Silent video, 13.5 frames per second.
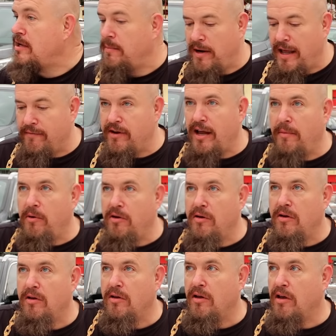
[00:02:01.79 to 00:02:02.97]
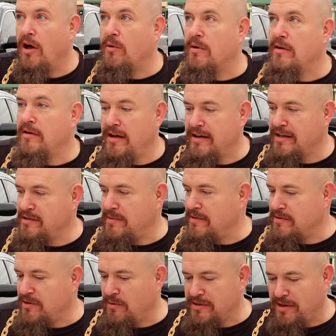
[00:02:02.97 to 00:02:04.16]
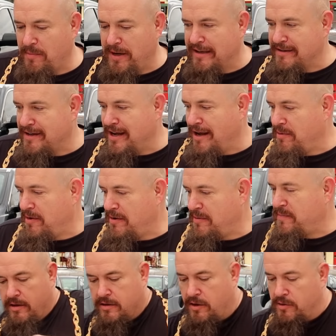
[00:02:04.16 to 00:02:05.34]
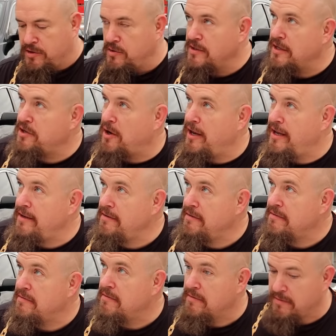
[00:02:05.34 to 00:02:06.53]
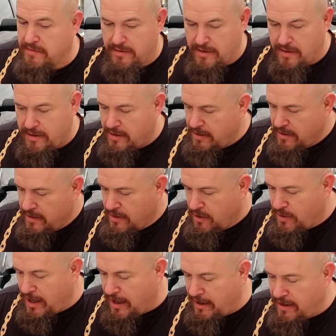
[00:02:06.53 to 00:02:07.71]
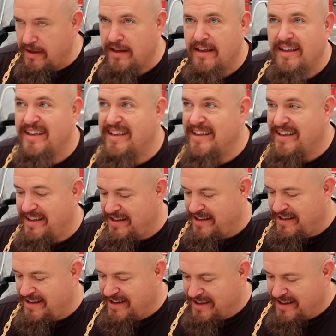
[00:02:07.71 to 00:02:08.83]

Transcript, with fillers: anybody have a um, timer? Um, a timer oh, it? doesn't. As long as somebody has a timer. So as soon as I start eating. Yep. Okay. Start moving. I'll, I'll